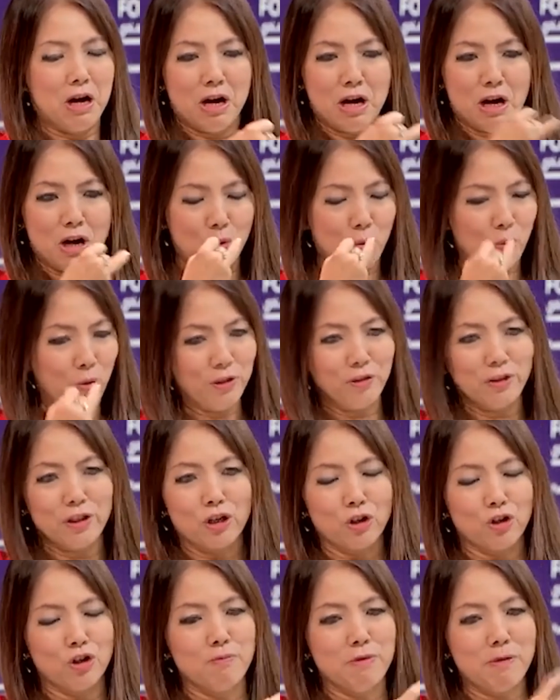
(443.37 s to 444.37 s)
with the
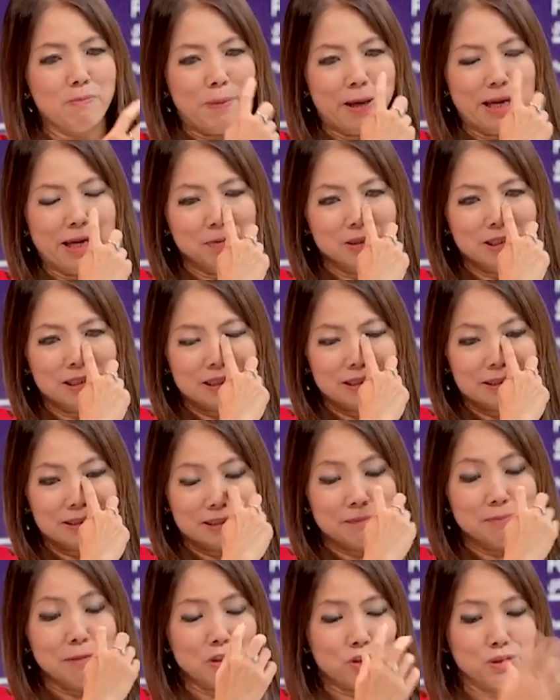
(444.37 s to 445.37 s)
global payment
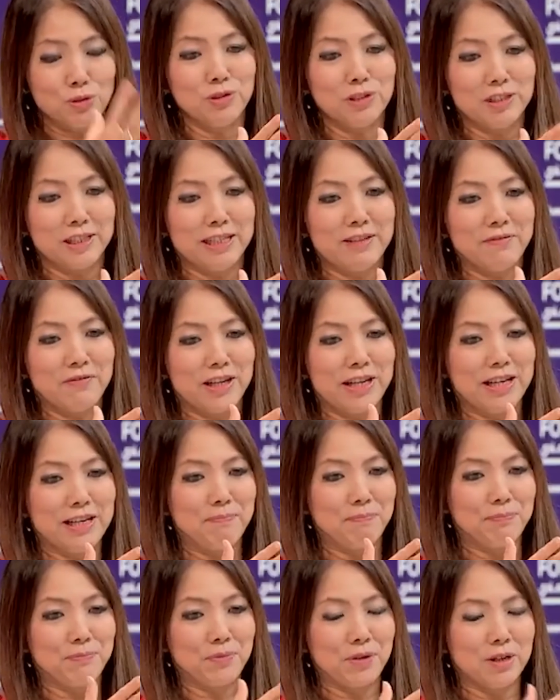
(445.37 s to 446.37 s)
system, I do think that,